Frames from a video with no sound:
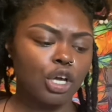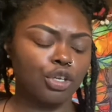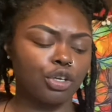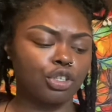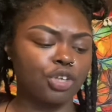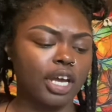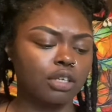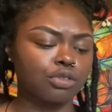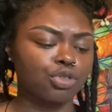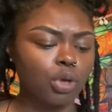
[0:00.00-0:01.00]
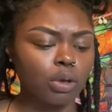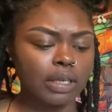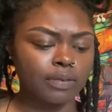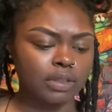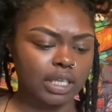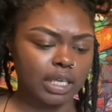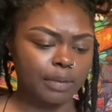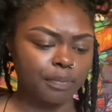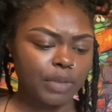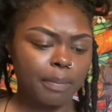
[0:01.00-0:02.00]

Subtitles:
you try to control everything